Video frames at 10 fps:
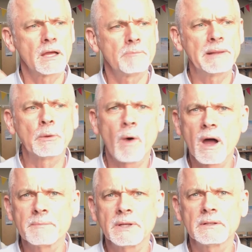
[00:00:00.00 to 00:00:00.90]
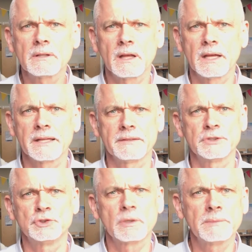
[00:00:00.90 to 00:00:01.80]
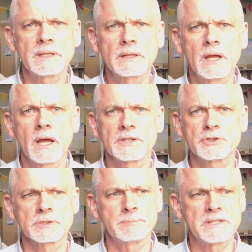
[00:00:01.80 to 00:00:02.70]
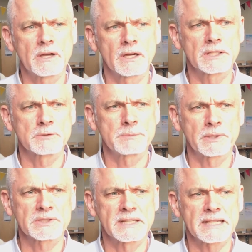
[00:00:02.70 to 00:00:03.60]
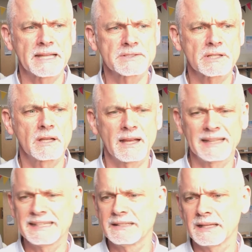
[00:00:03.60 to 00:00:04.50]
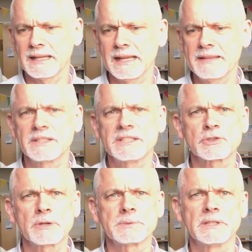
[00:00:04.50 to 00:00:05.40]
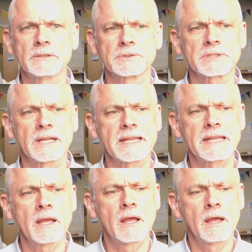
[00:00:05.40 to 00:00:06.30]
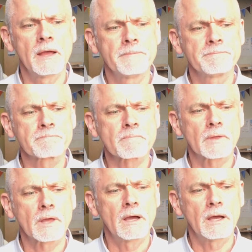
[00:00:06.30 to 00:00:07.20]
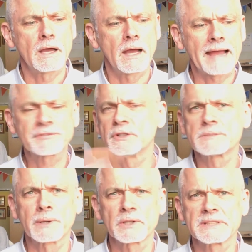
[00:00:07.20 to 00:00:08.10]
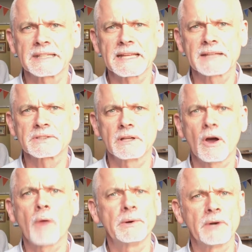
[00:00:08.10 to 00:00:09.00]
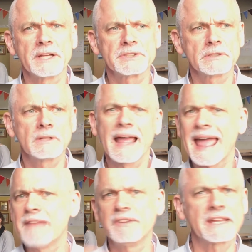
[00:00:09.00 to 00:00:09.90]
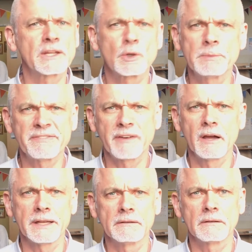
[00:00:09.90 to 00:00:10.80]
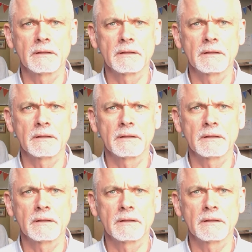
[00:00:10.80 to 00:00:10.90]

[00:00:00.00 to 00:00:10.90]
Bill Wyman, the drummer, has just been diagnosed with prostate cancer, and in the description it will say, after his prostate cancer operation, everything could be fine.